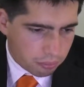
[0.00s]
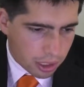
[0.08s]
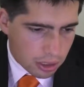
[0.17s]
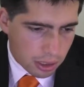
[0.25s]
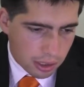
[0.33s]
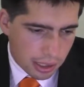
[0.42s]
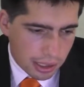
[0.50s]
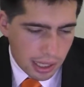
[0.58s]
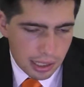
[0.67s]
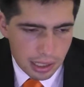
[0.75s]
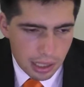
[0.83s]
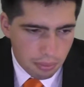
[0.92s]
So they're
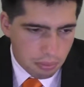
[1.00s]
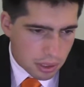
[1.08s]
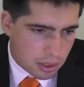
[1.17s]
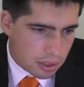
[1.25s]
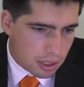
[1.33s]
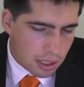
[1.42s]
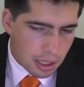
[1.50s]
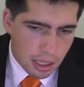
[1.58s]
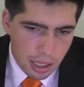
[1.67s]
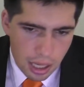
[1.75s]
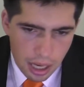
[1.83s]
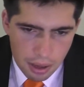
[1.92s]
getting the numbers.
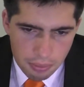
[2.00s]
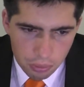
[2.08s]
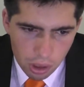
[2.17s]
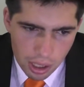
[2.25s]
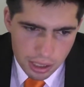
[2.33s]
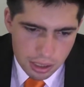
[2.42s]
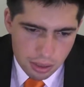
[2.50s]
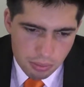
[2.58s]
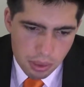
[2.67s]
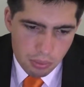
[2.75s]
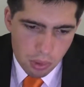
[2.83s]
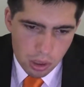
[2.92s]
Lions are a
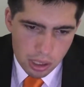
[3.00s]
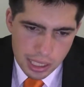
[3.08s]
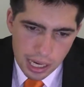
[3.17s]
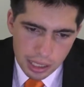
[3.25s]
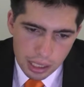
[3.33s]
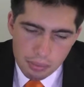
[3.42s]
bit more attacking,